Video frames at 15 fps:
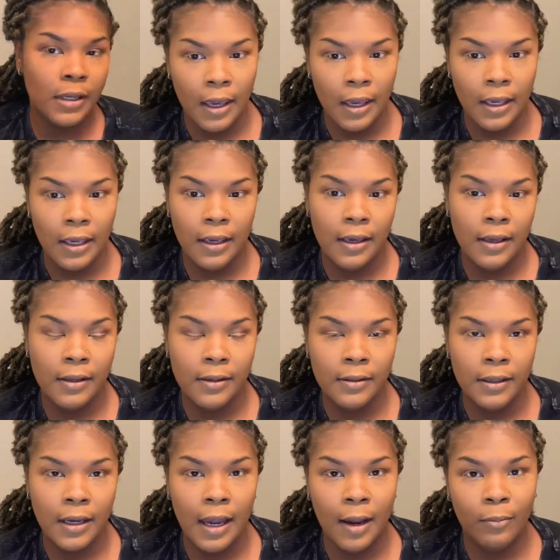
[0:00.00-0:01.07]

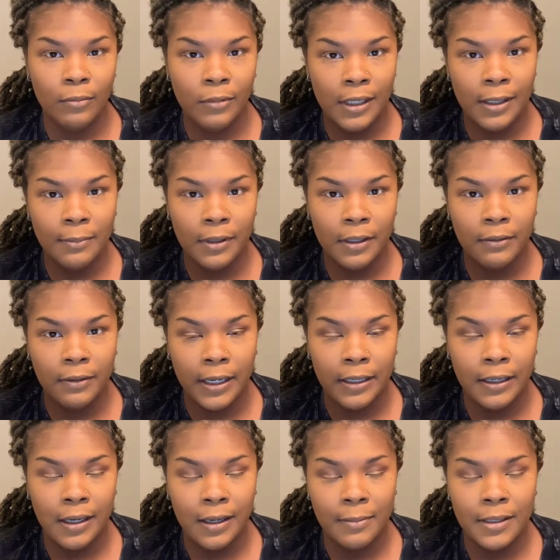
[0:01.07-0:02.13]
And I'm rambling right
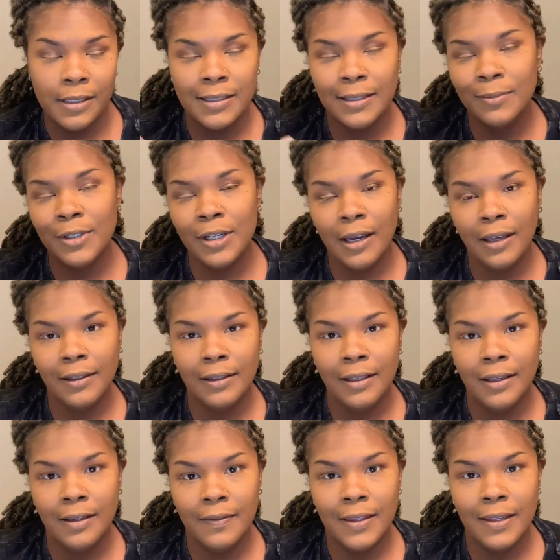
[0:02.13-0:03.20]
now because I'm trying to
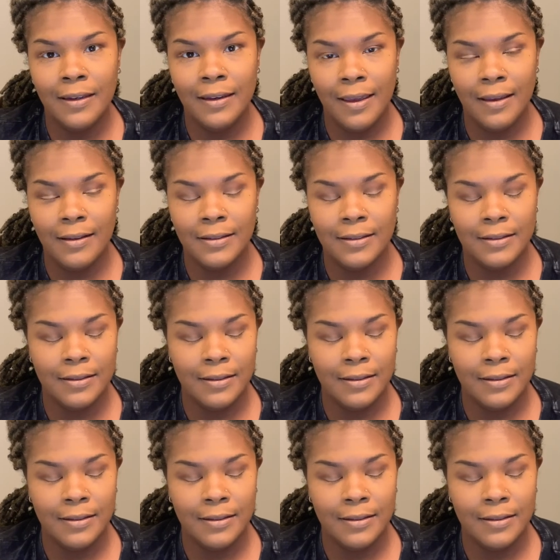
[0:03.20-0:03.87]
think of the next